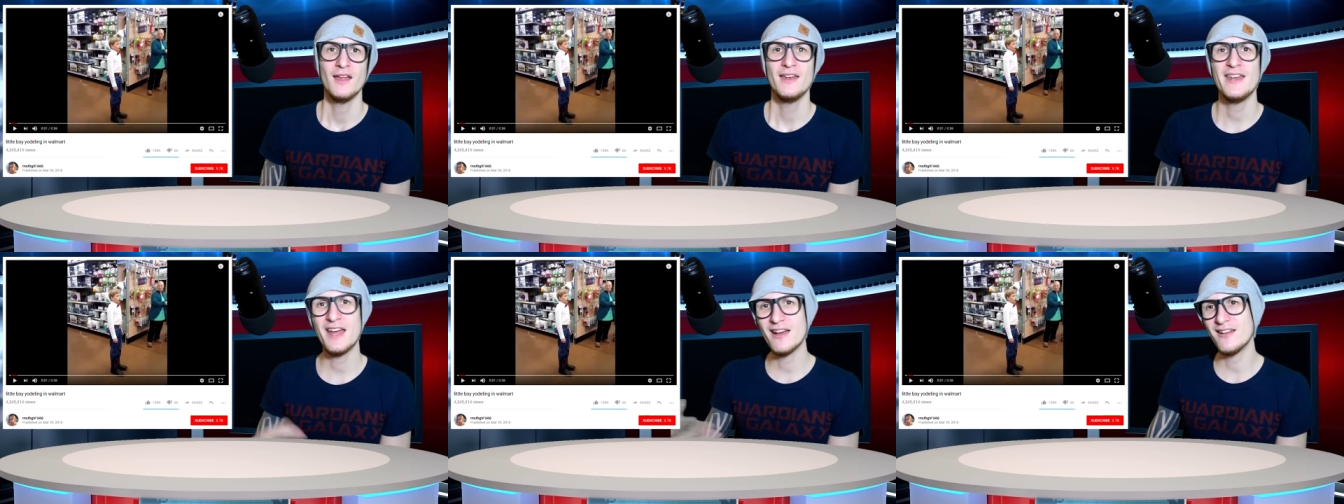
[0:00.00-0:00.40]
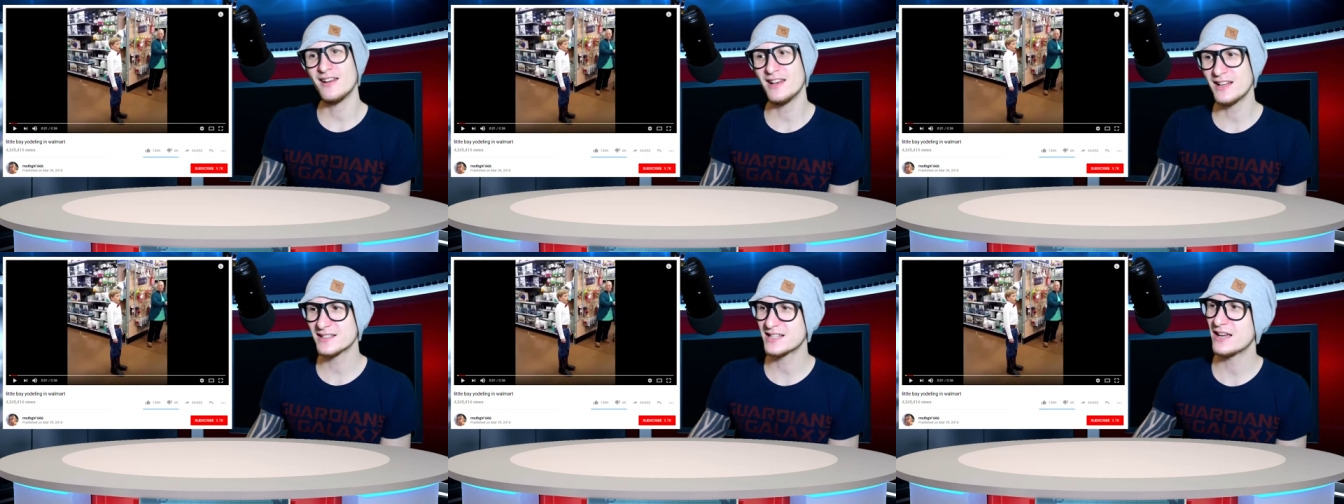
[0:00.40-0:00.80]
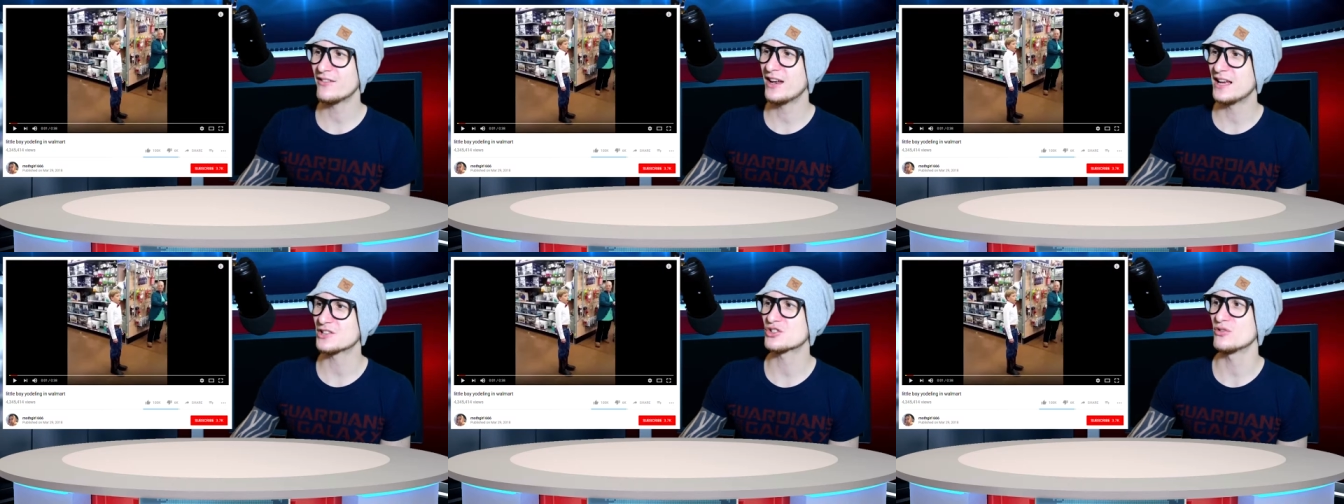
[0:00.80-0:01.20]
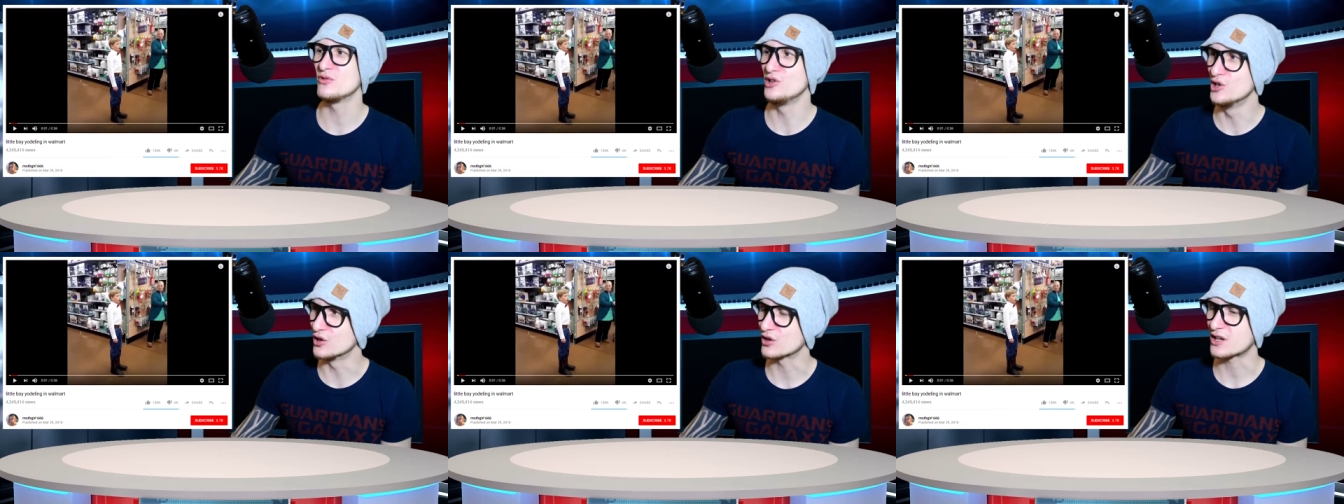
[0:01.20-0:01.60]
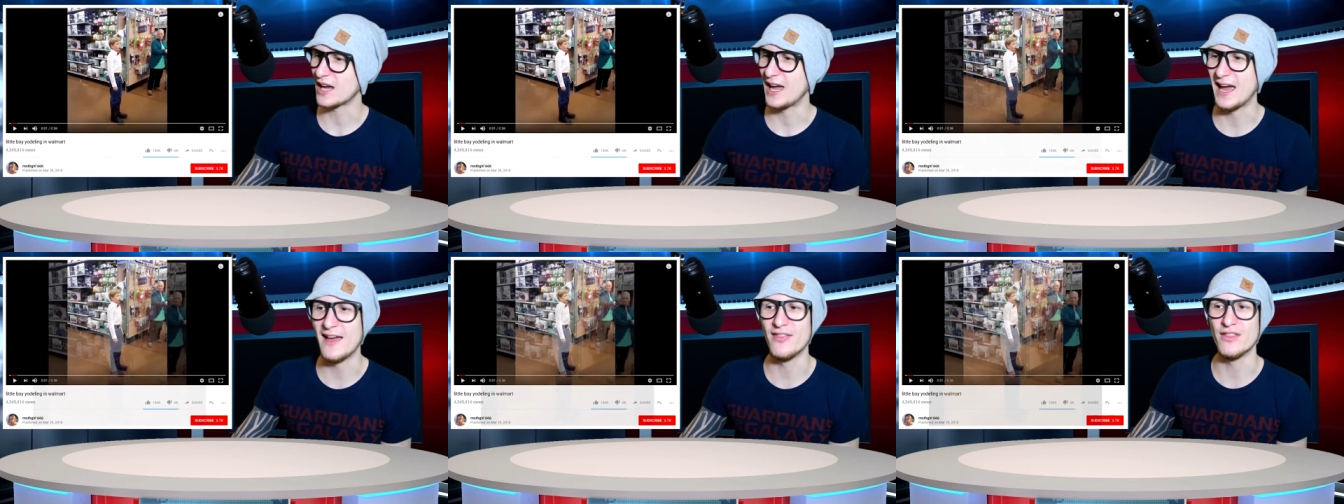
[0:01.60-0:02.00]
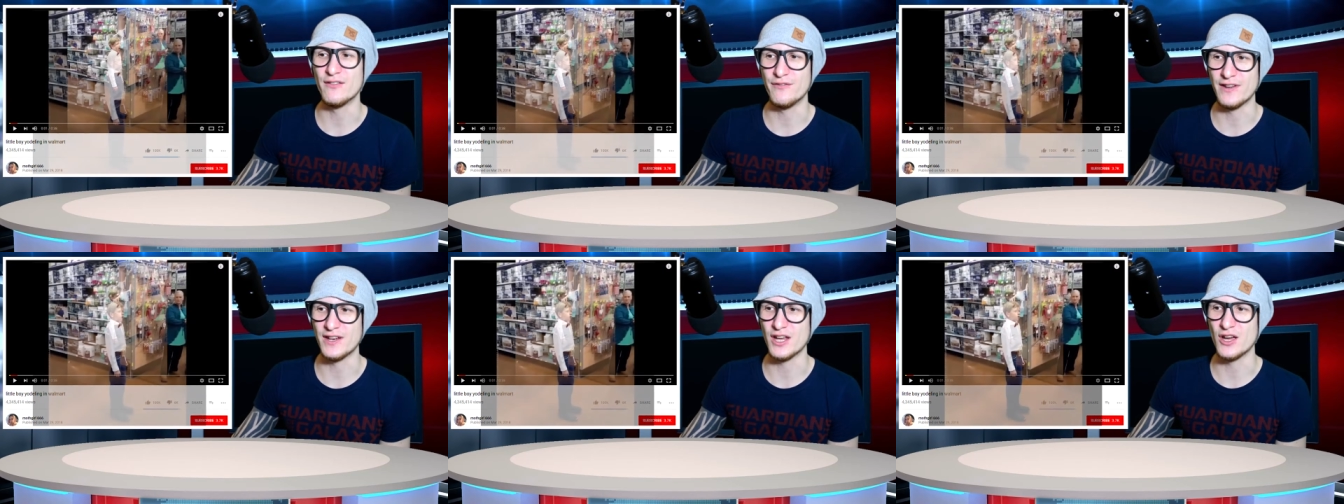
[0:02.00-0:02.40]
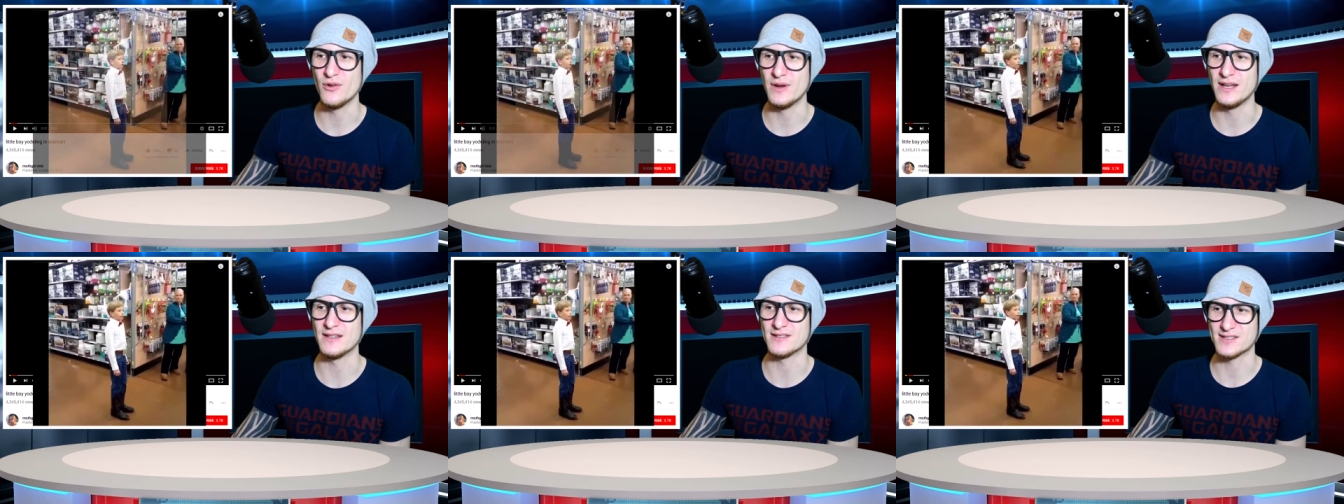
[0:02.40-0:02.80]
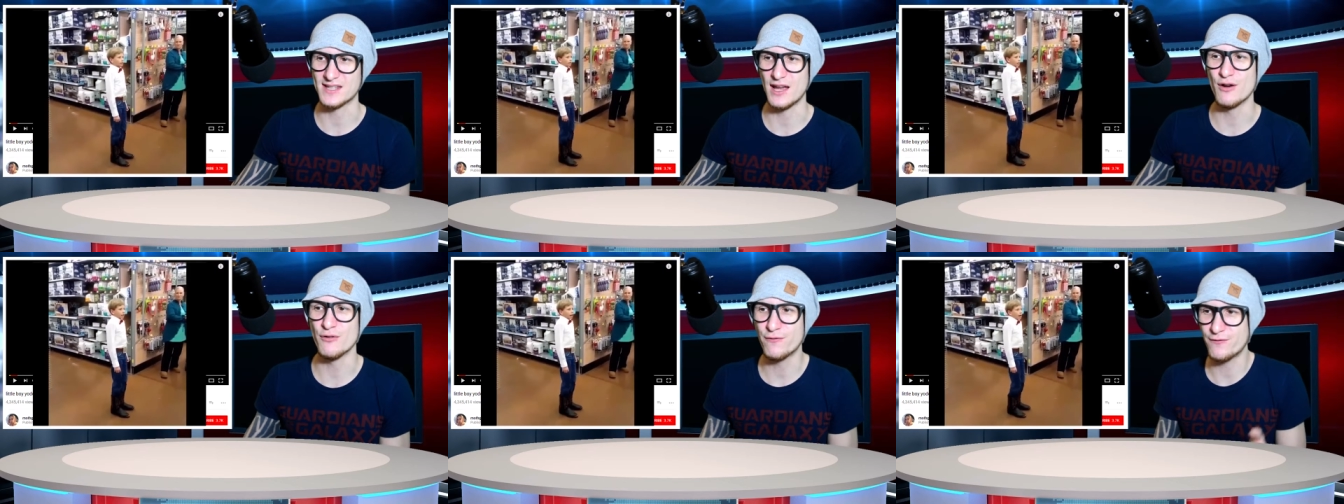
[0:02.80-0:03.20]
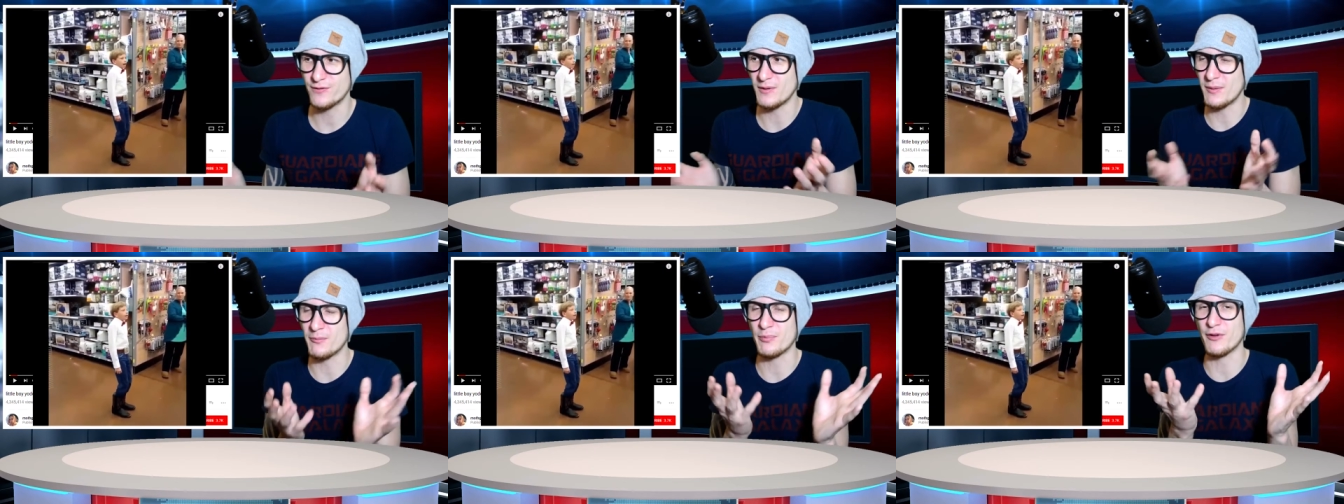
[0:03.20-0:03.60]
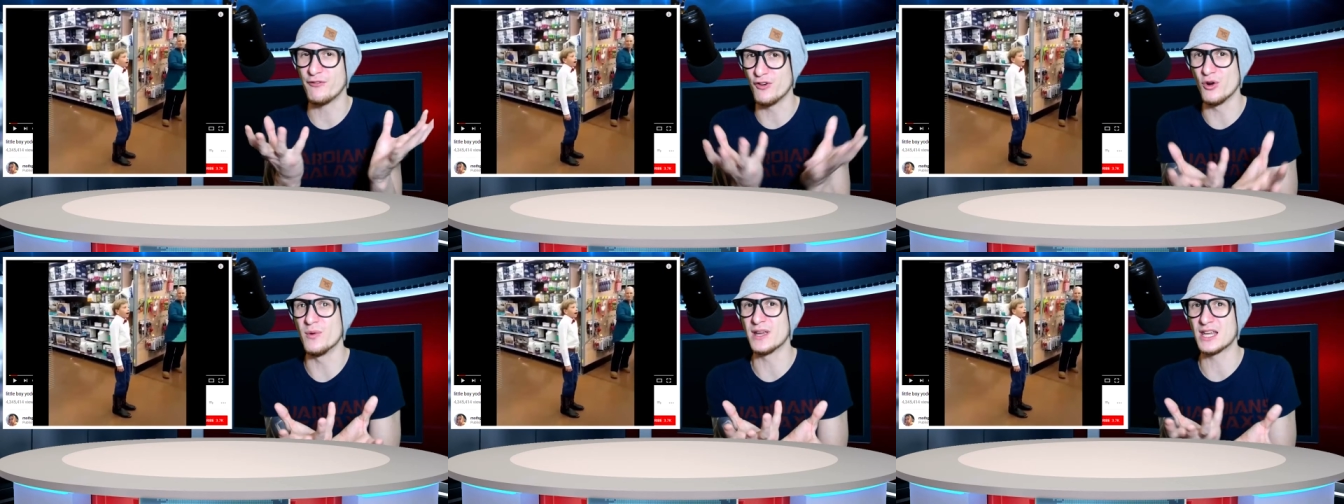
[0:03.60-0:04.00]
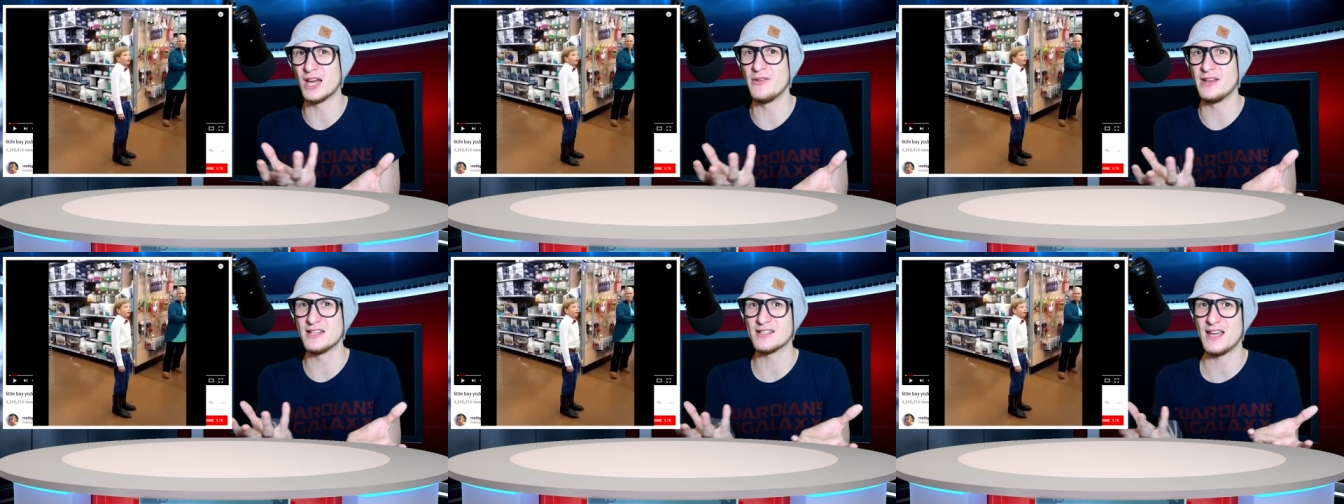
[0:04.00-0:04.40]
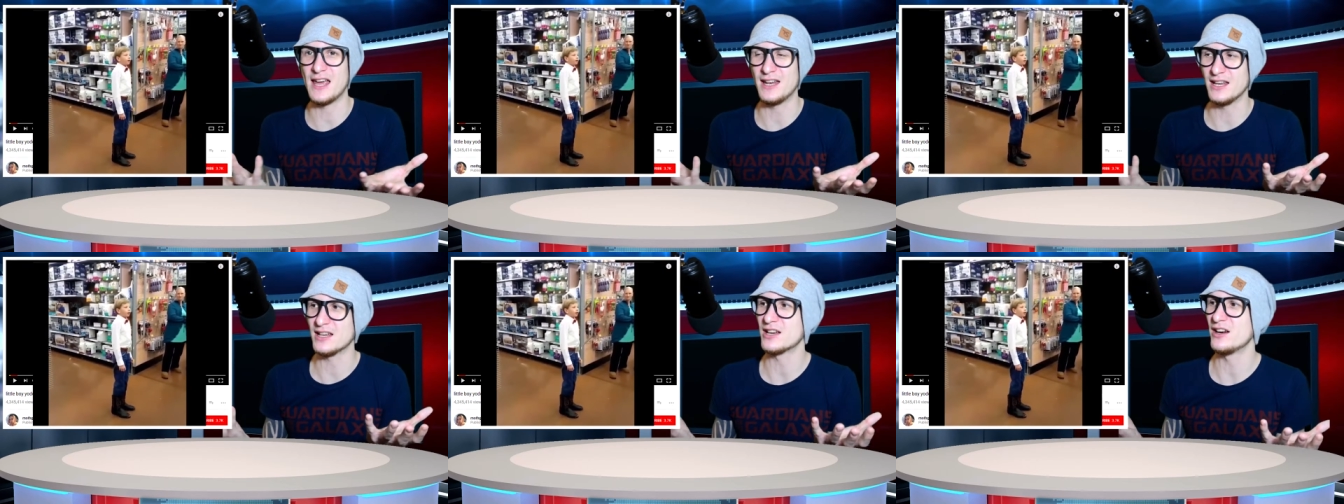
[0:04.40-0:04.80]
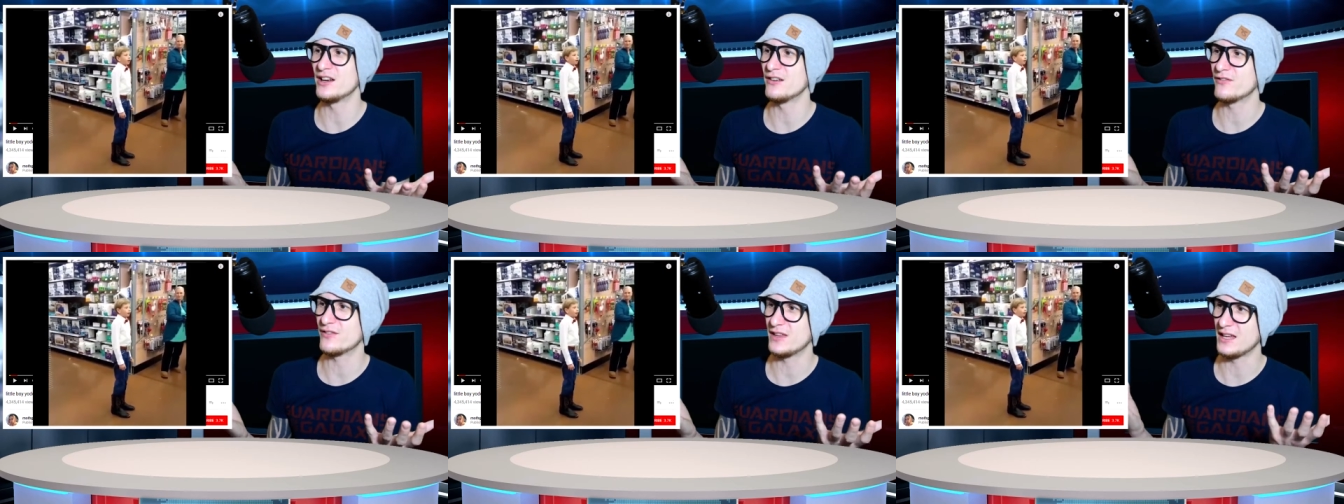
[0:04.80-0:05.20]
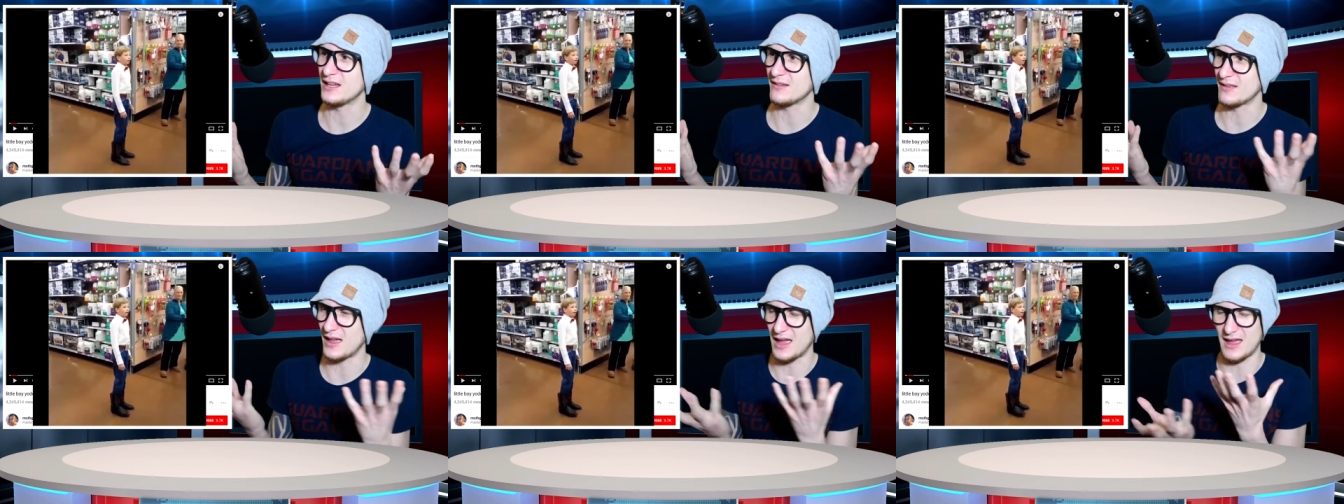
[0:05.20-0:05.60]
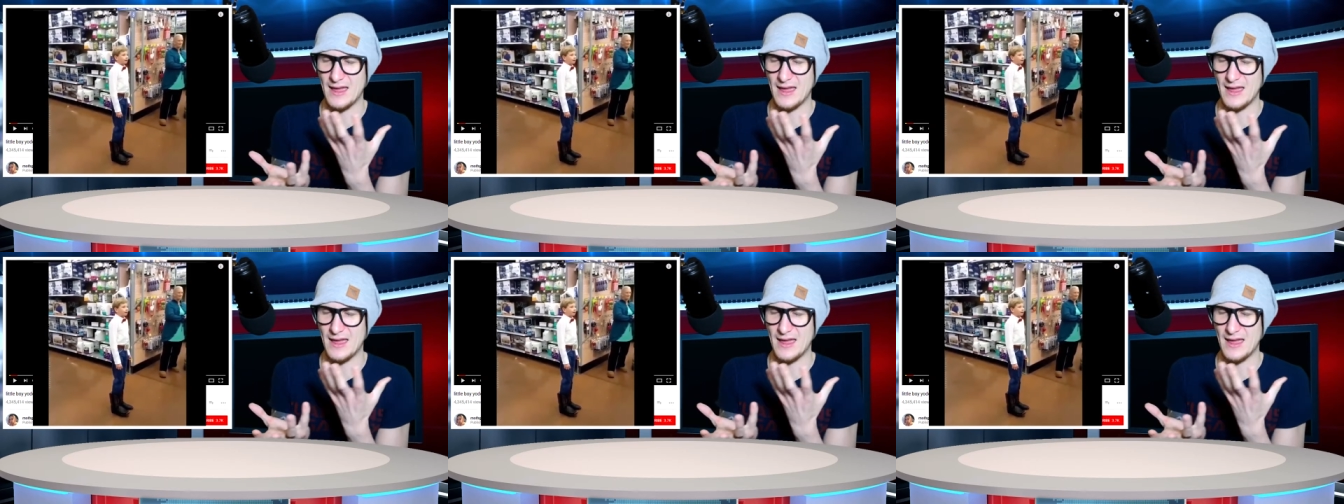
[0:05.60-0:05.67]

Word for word: Now, let's have an actual look at the video itself before we go into any kind of the